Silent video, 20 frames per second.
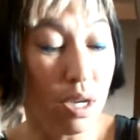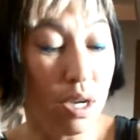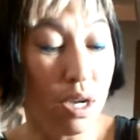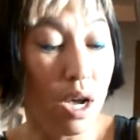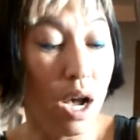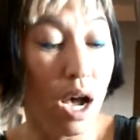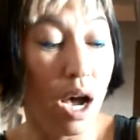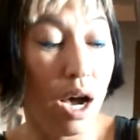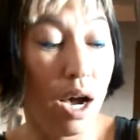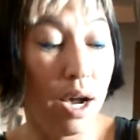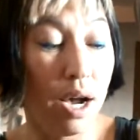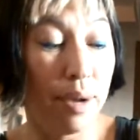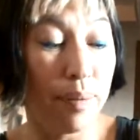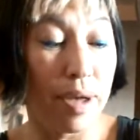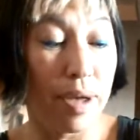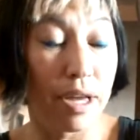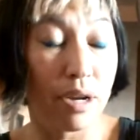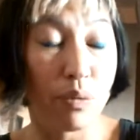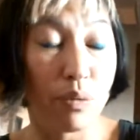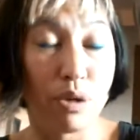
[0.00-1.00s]
And
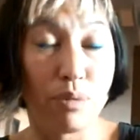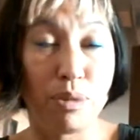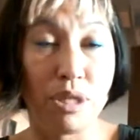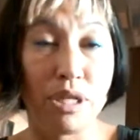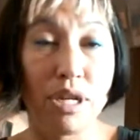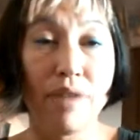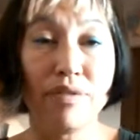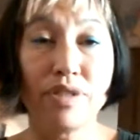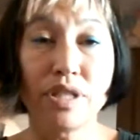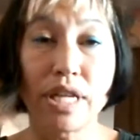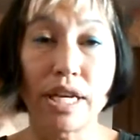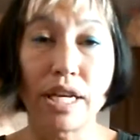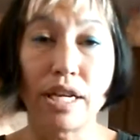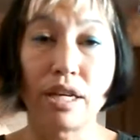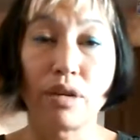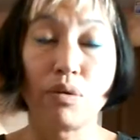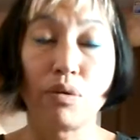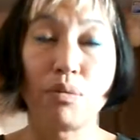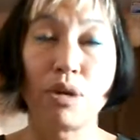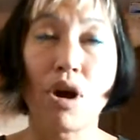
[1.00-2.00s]
it would be devastating. It
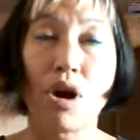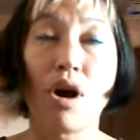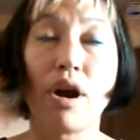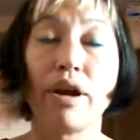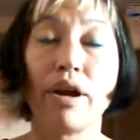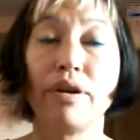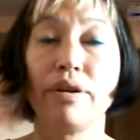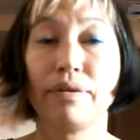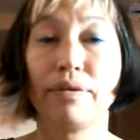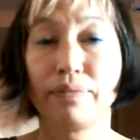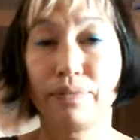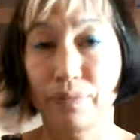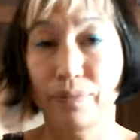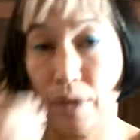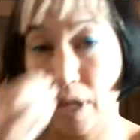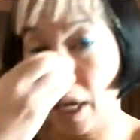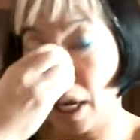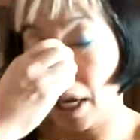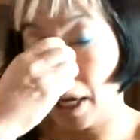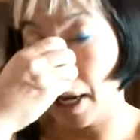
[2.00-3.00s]
would be hard.
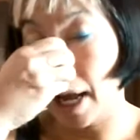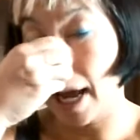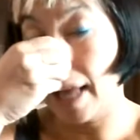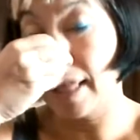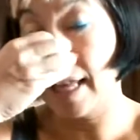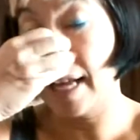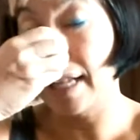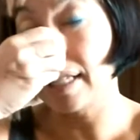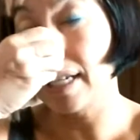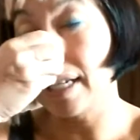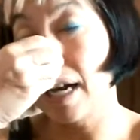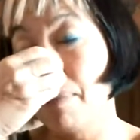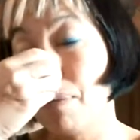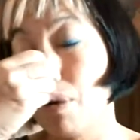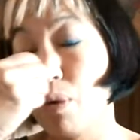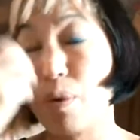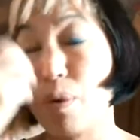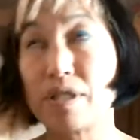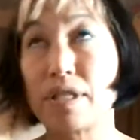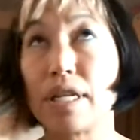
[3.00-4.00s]
And at that time, it
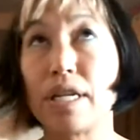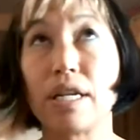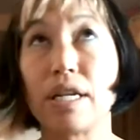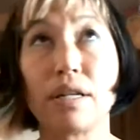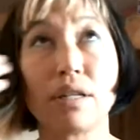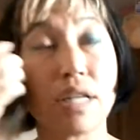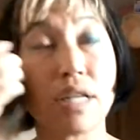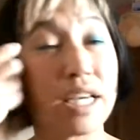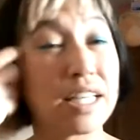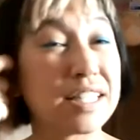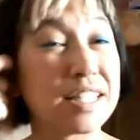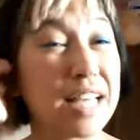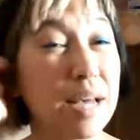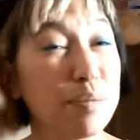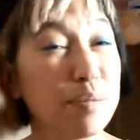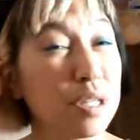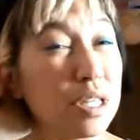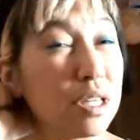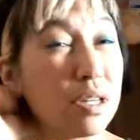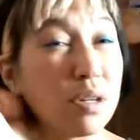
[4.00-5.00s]
wasn't
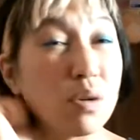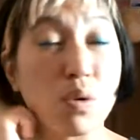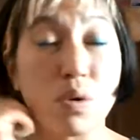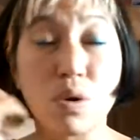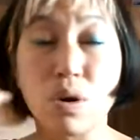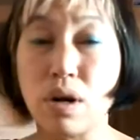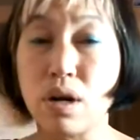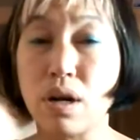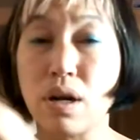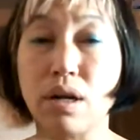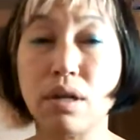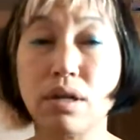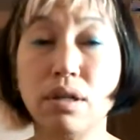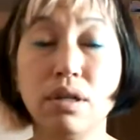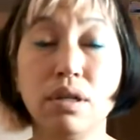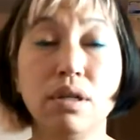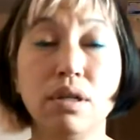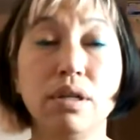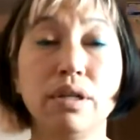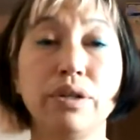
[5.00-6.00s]
accepted or,
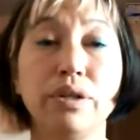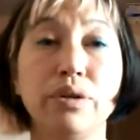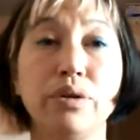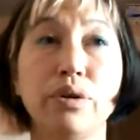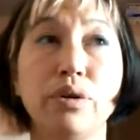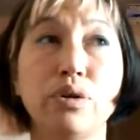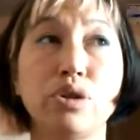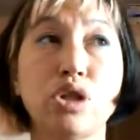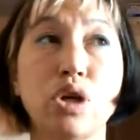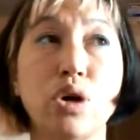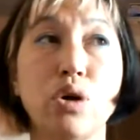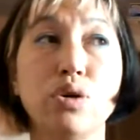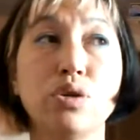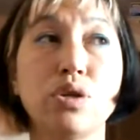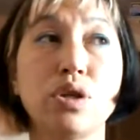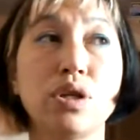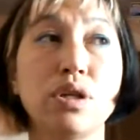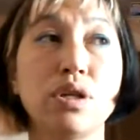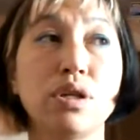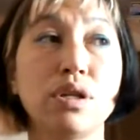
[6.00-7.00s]

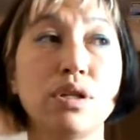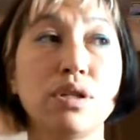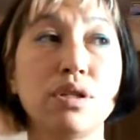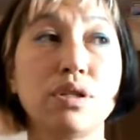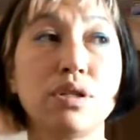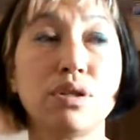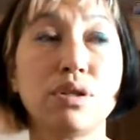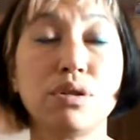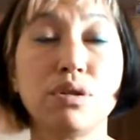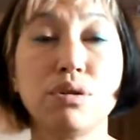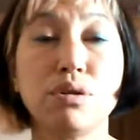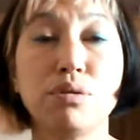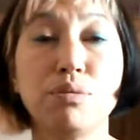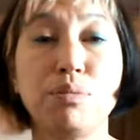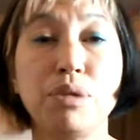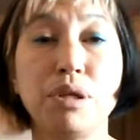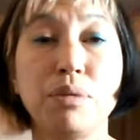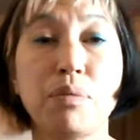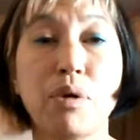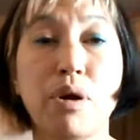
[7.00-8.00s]
chosen to be
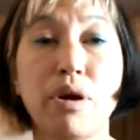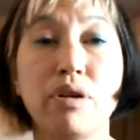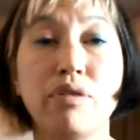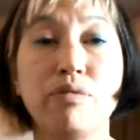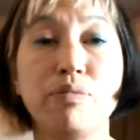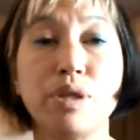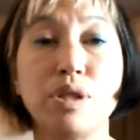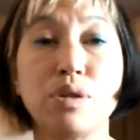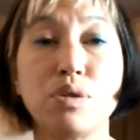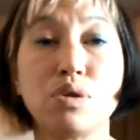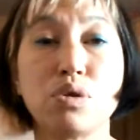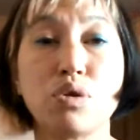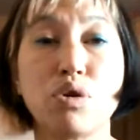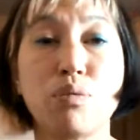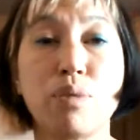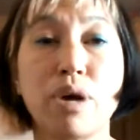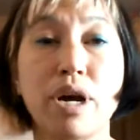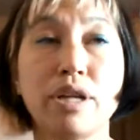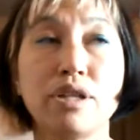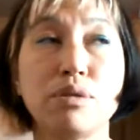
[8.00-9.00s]
part of
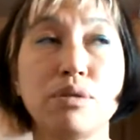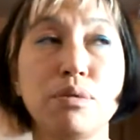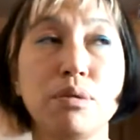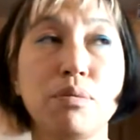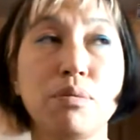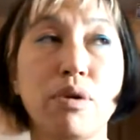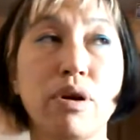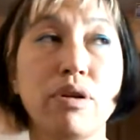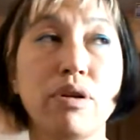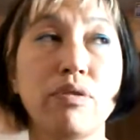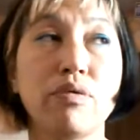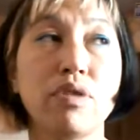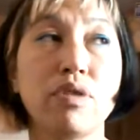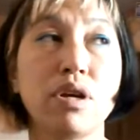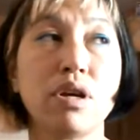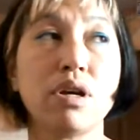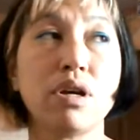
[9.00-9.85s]
Mizutobai, to be part of the